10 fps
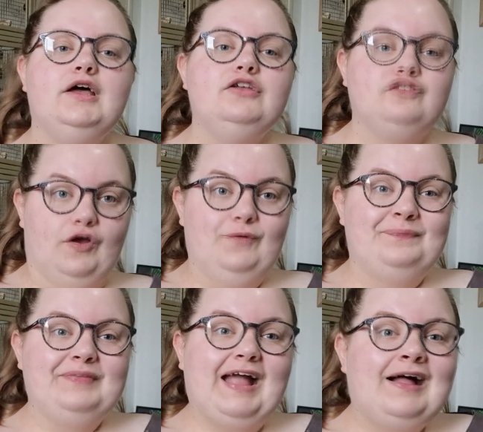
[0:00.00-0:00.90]
So,
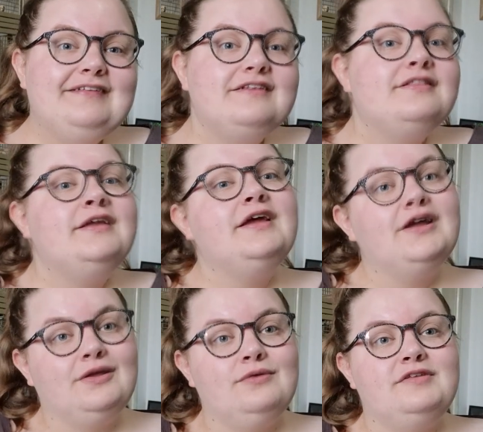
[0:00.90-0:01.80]
at the
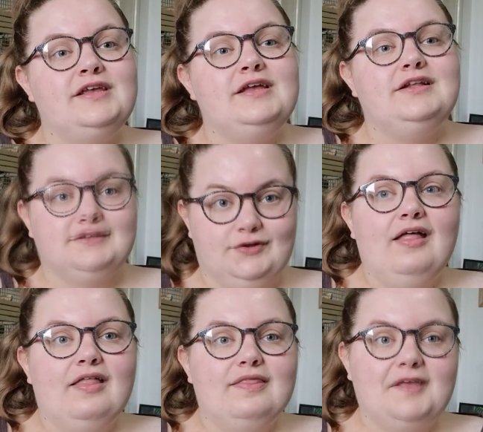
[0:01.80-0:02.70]
agouti loci,
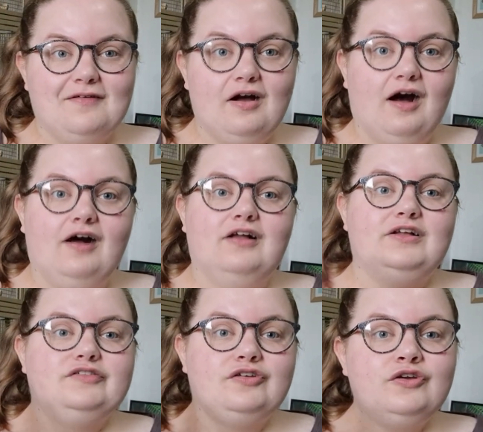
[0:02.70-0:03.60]
there are
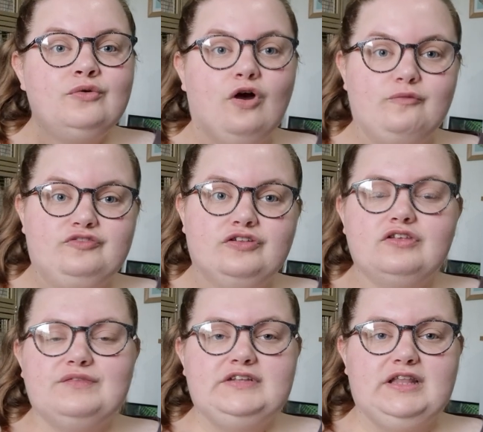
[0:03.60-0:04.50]
two options
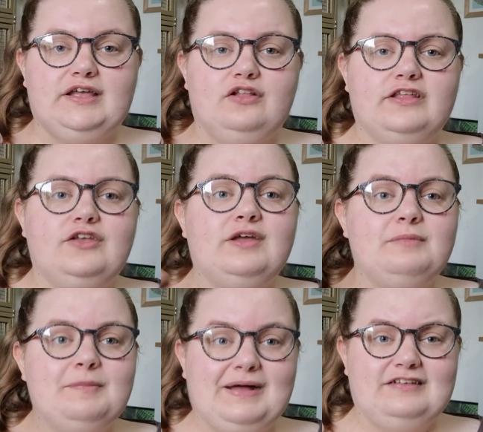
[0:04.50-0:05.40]
of allele that you can
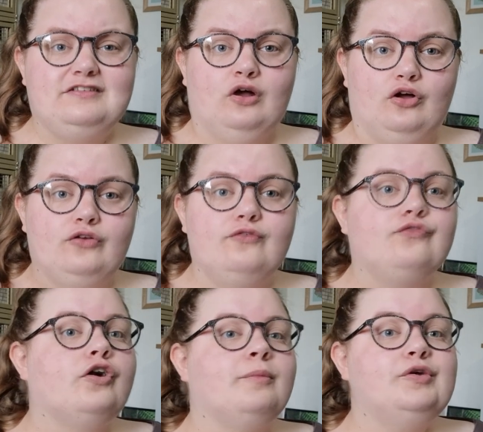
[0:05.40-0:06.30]
be passed on
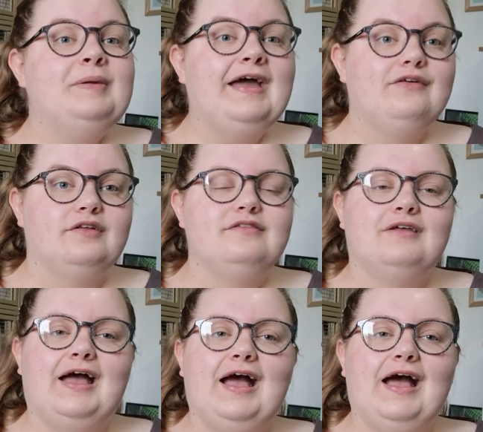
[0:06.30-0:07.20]
from your parents.
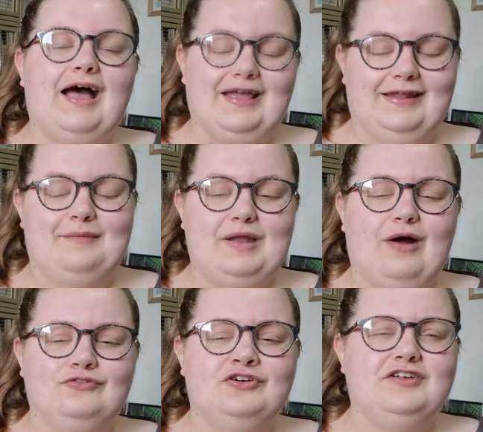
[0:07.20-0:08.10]
And I'm
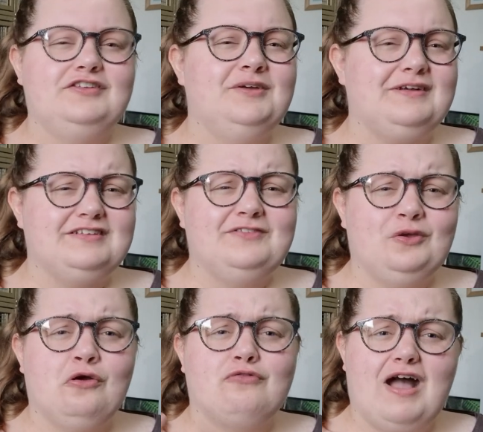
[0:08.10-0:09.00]
now talking to you as if
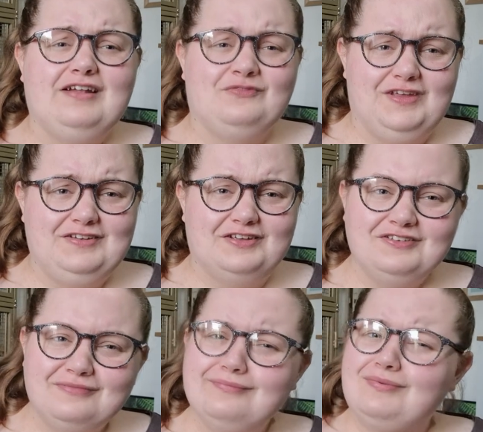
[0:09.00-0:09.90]
you're a rat
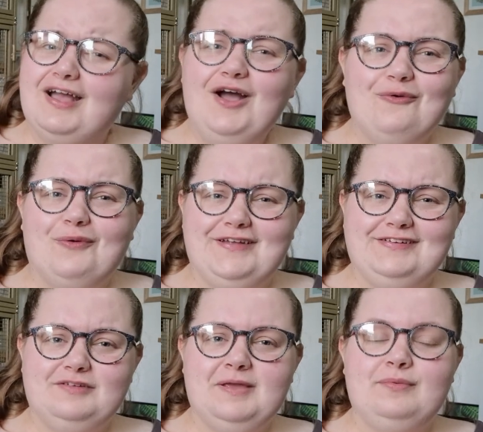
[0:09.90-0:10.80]
fetus
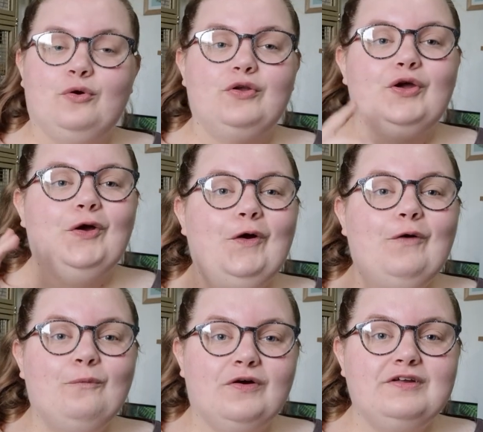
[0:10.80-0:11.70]
waiting to be born.
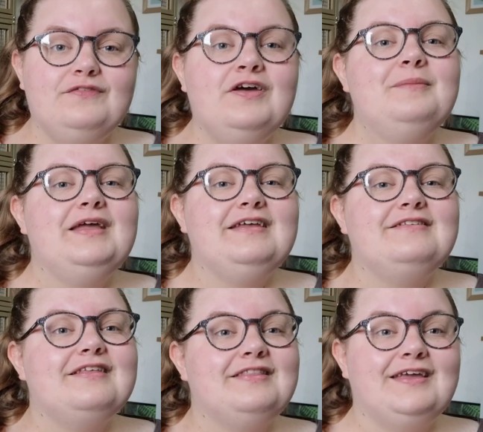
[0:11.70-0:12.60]
One of them
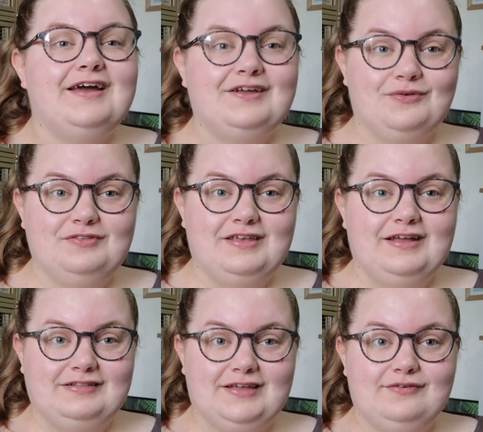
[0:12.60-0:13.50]
is the agouti
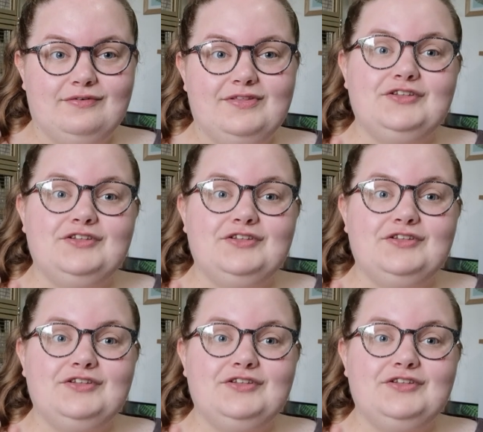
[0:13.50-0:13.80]
allele, the